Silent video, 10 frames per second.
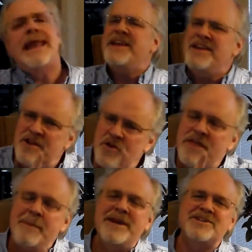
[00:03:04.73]
They knew
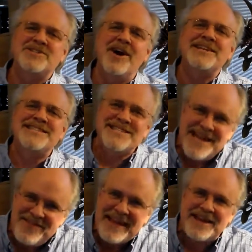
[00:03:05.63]
that because God
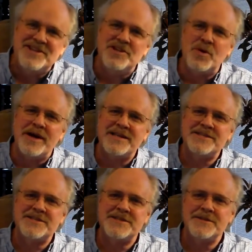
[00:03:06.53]
said they could do
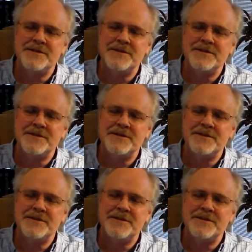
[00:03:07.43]
it.